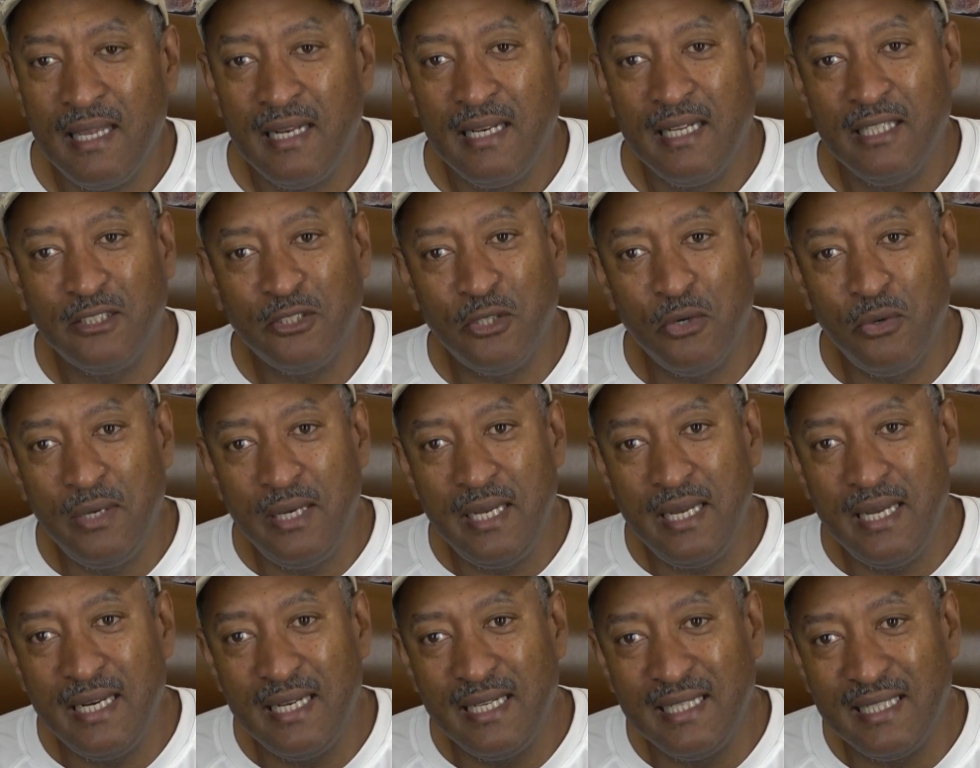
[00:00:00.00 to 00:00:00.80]
let's go
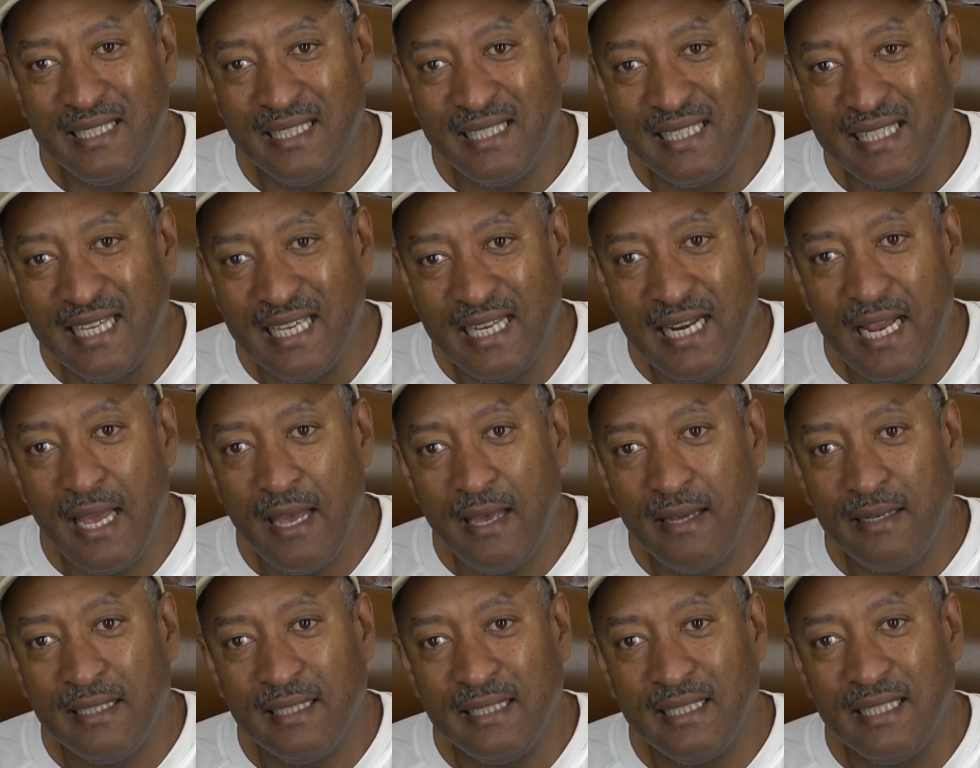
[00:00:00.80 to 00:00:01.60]
ahead and get
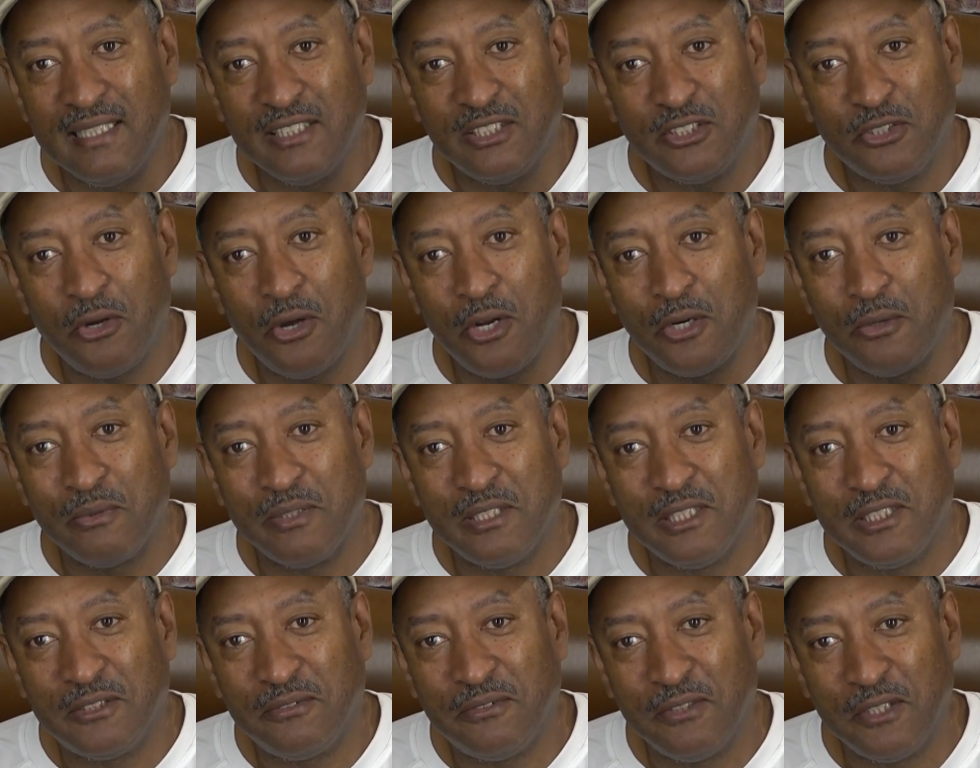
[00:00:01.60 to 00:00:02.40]
out and get started with
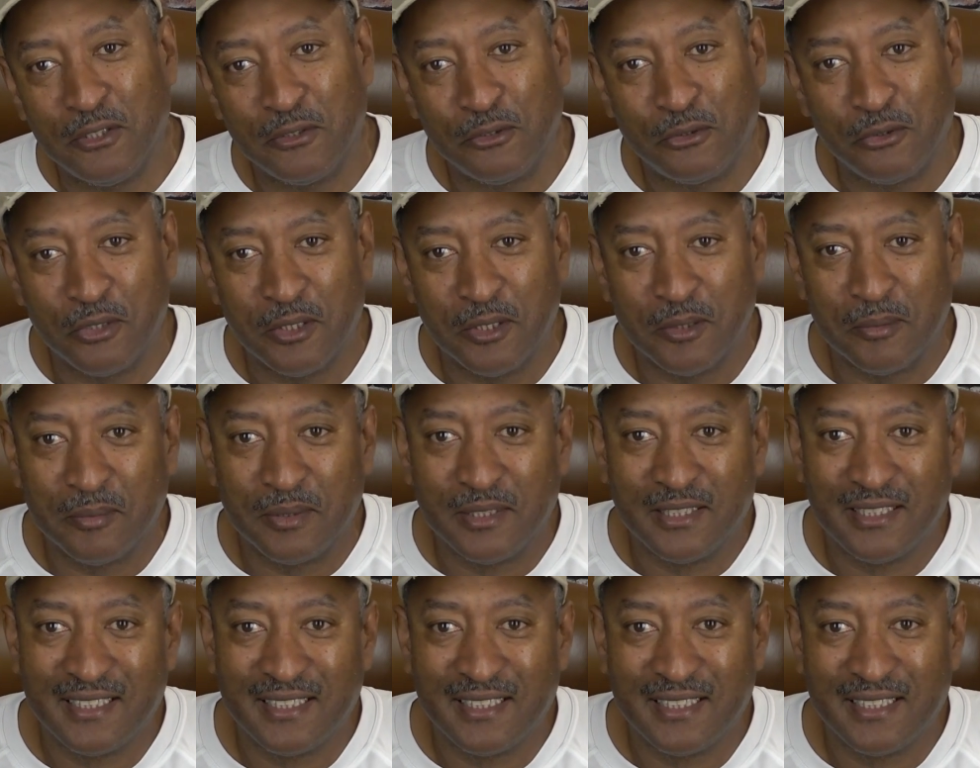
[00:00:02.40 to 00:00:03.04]
this field trip.